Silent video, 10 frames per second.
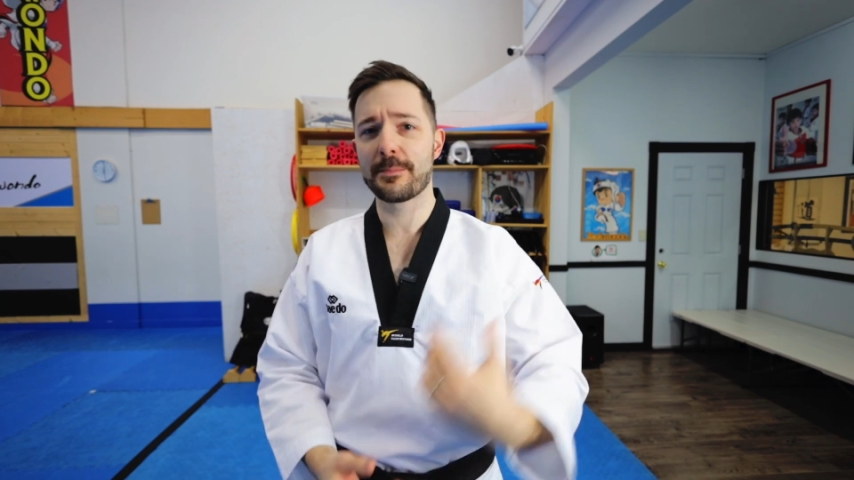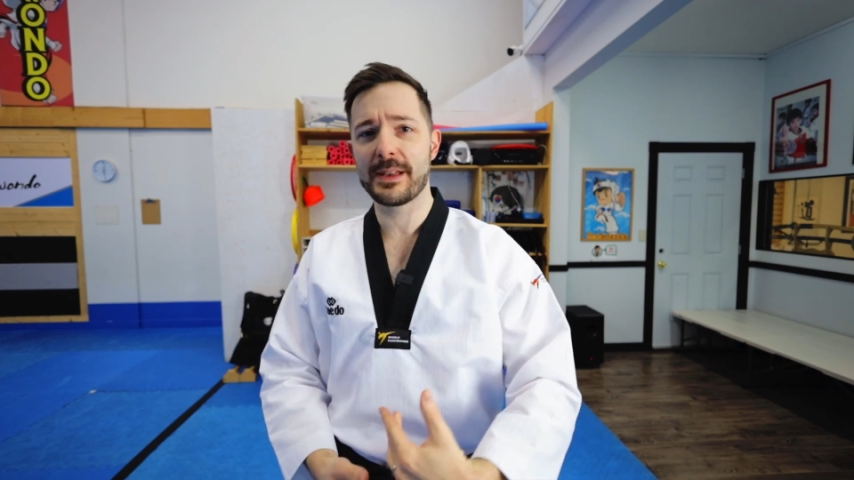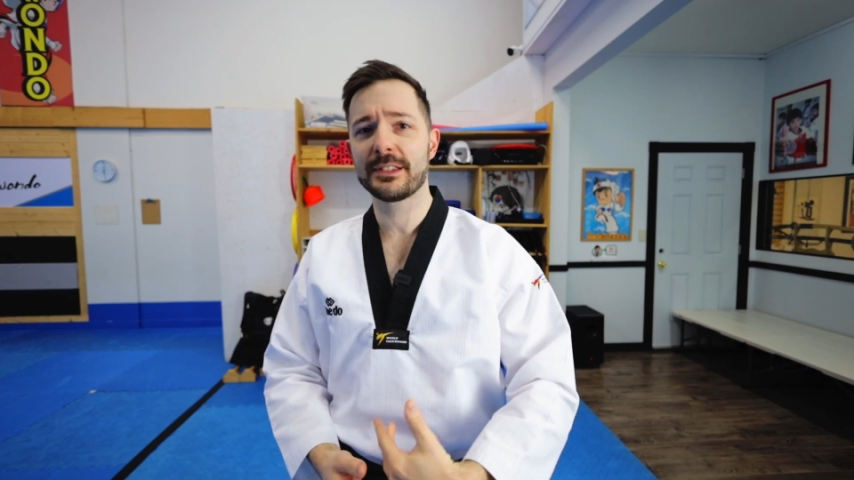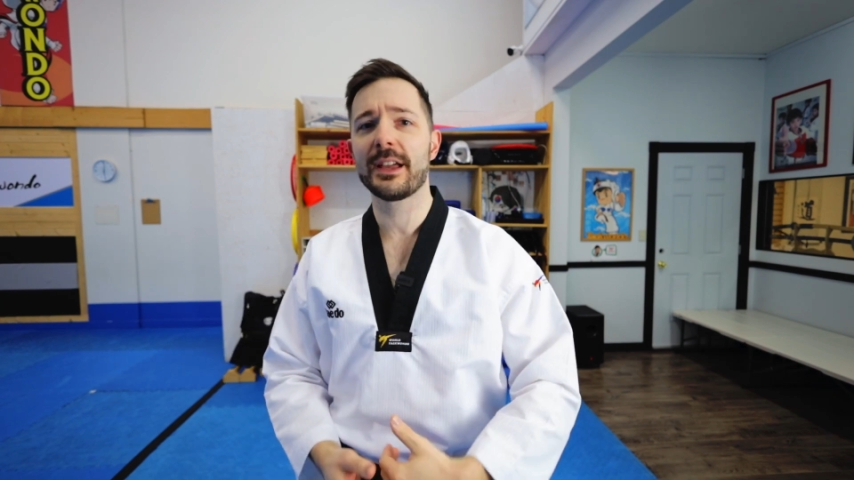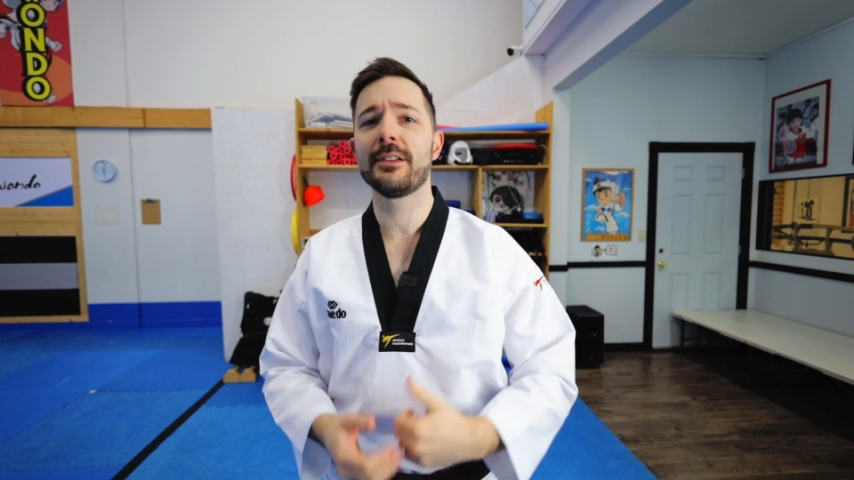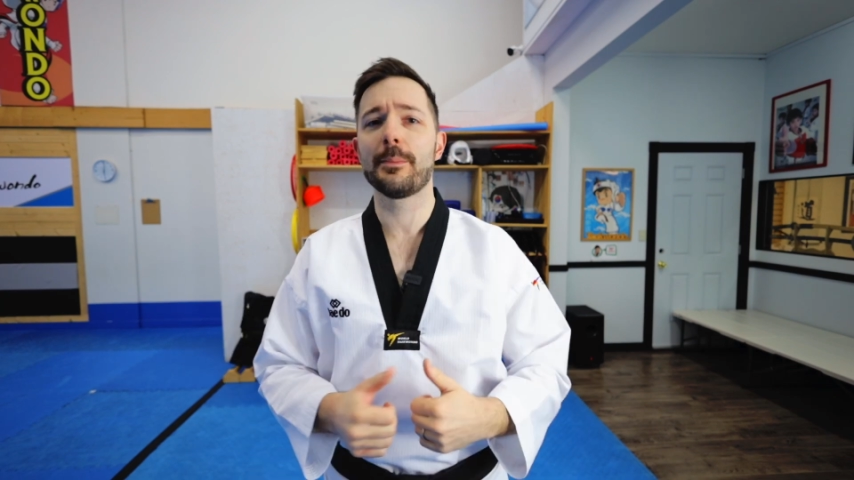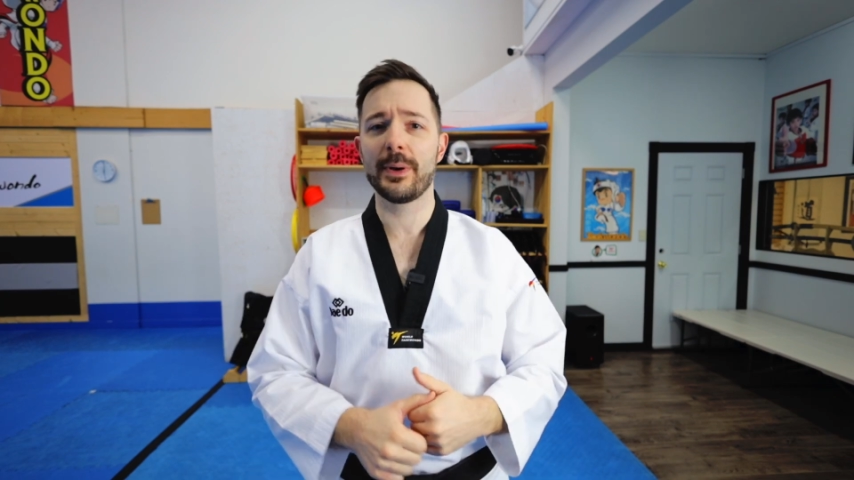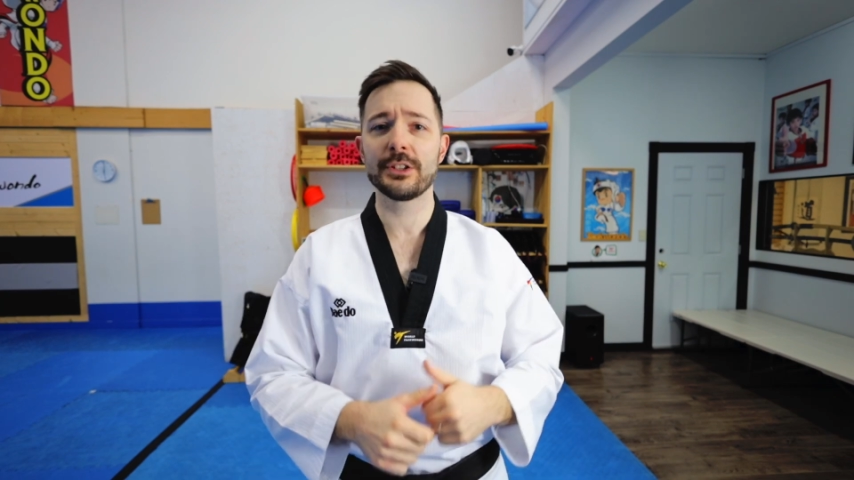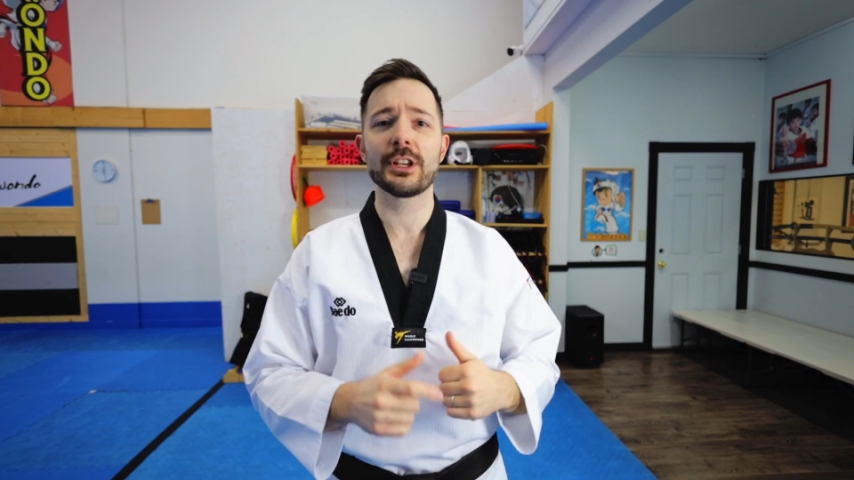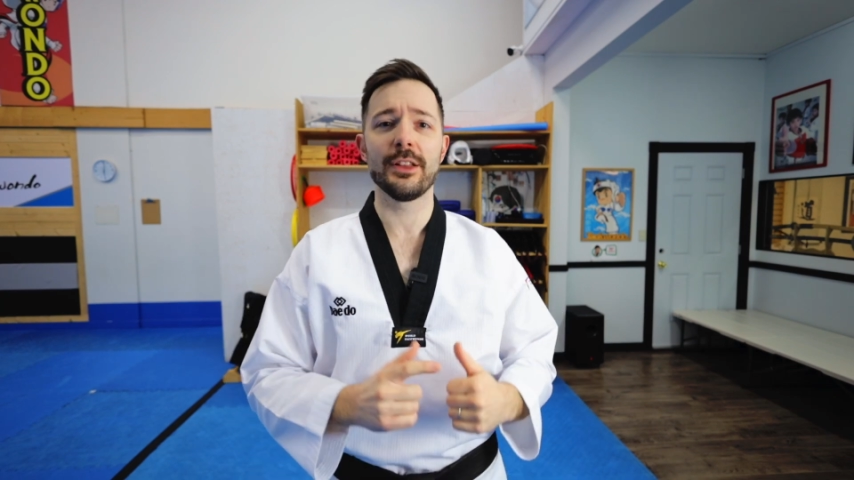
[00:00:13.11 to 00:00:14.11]
best time to
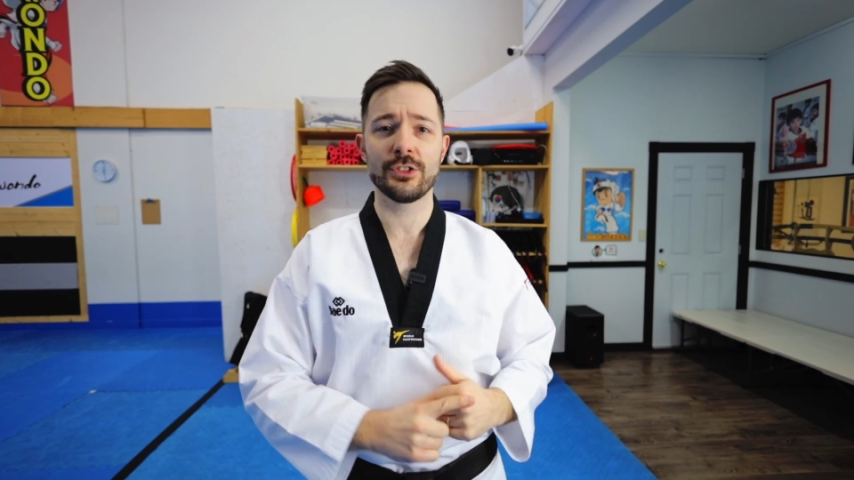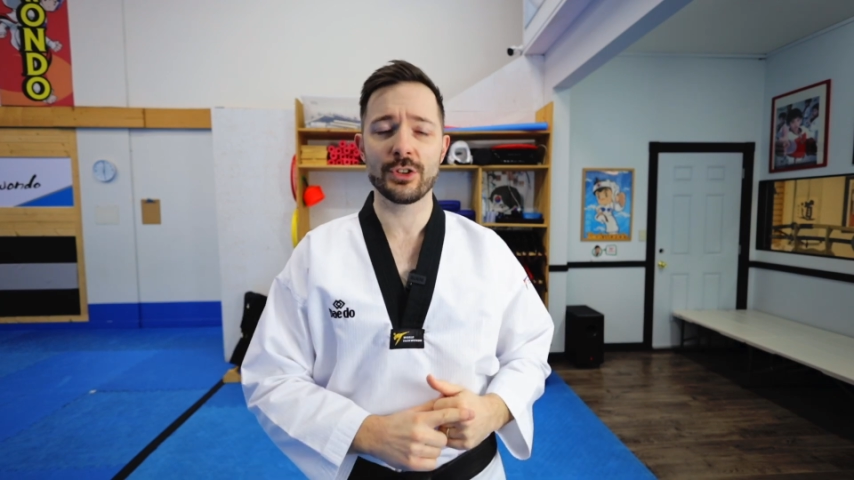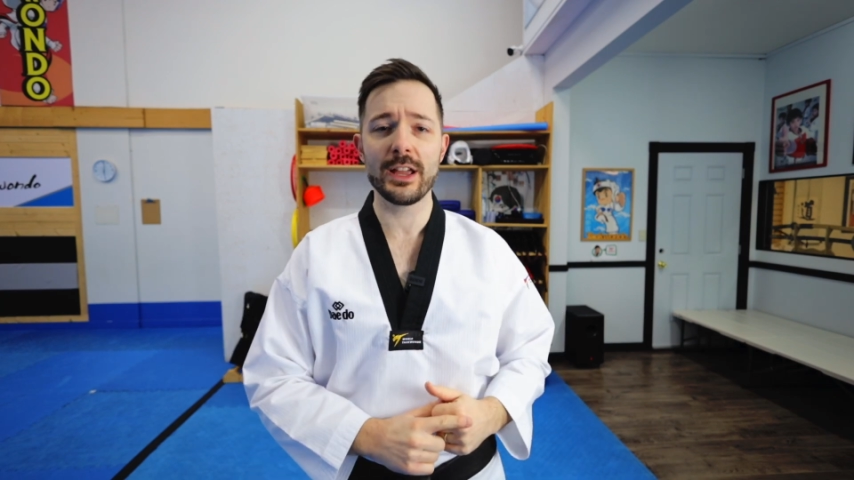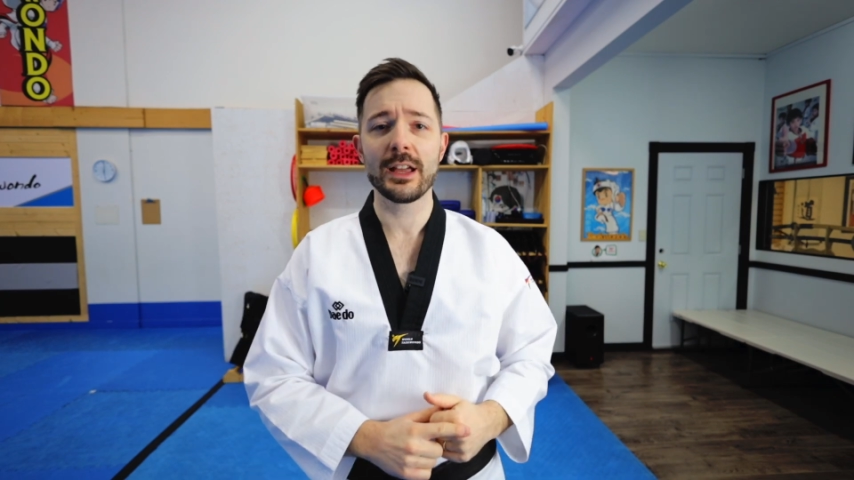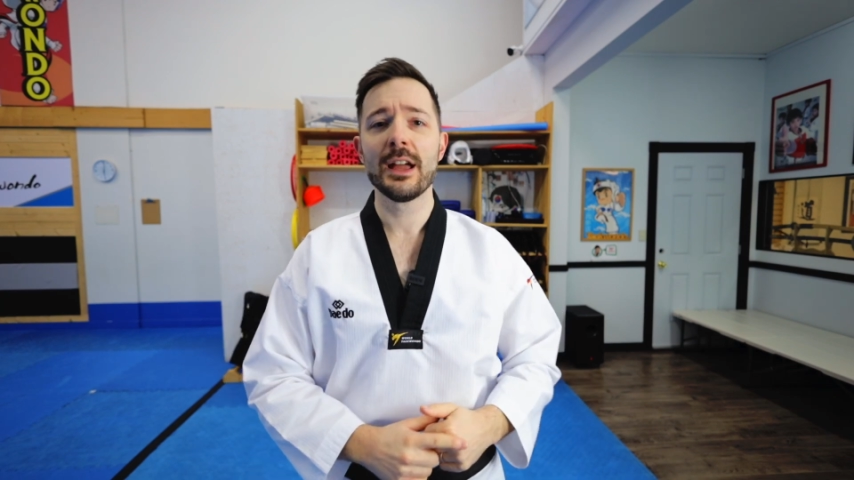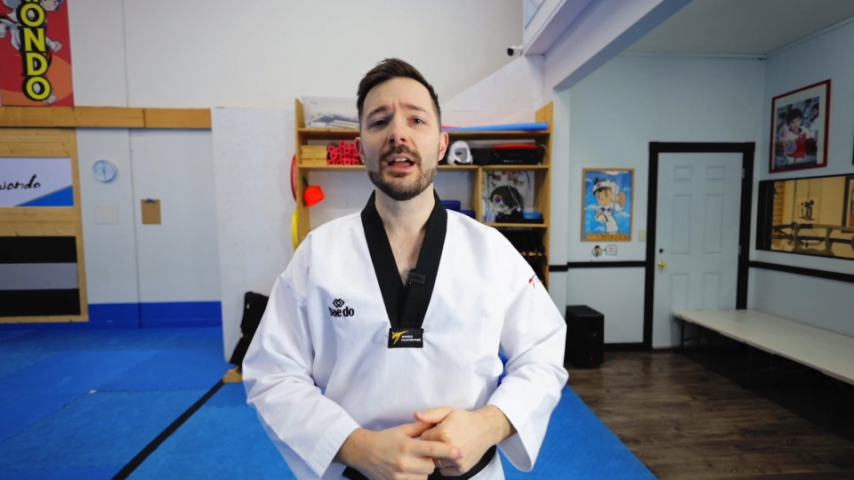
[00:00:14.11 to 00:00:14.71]
punch and strike?